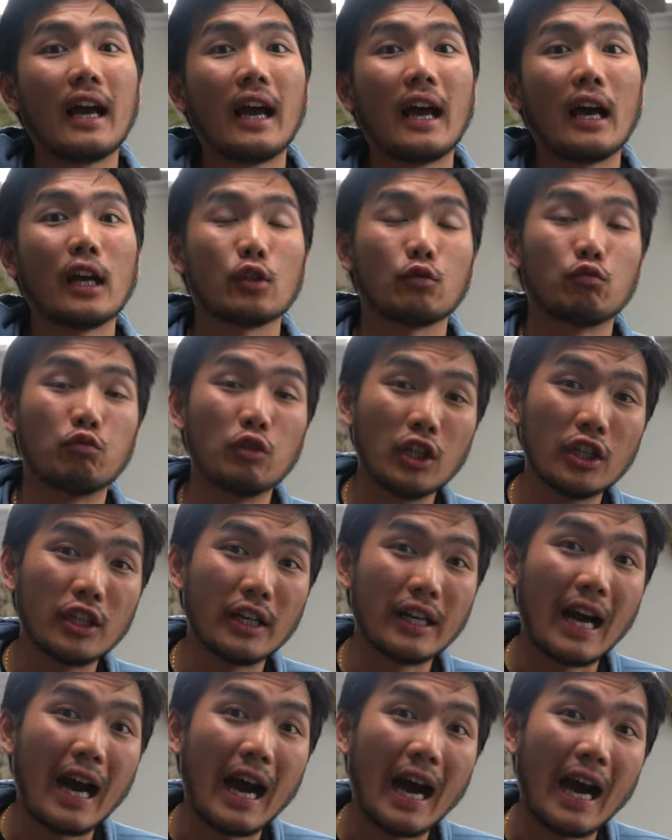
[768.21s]
has really
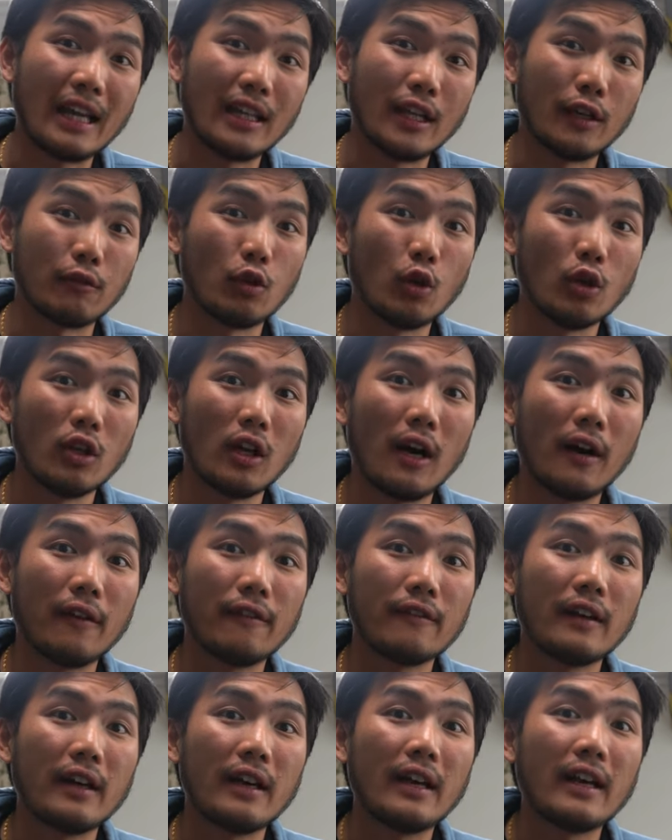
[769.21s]
good highlight roll
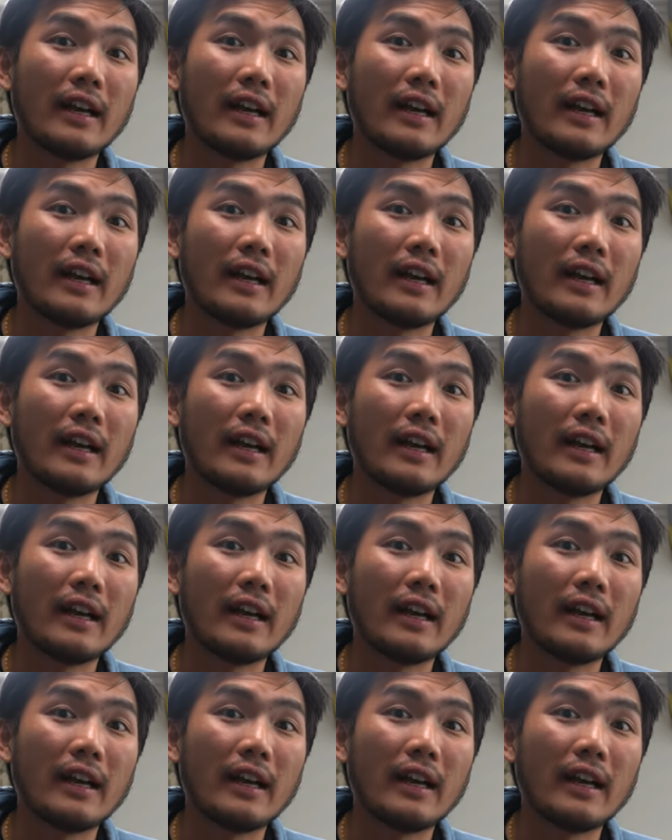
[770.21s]
off,